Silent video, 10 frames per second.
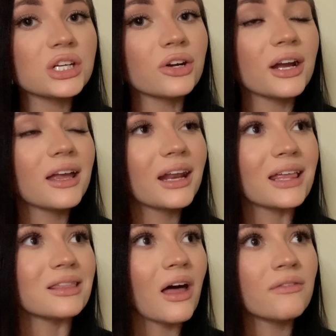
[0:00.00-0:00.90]
year, and I
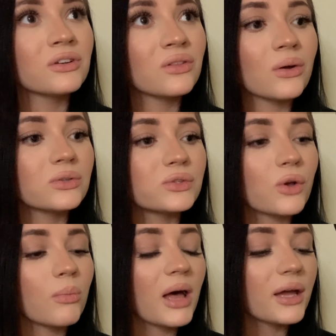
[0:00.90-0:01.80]
loved those so
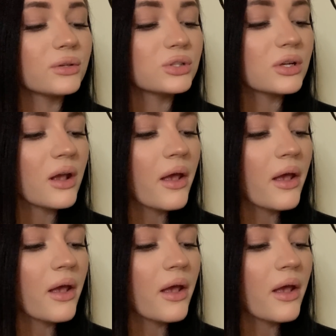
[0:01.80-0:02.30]
much.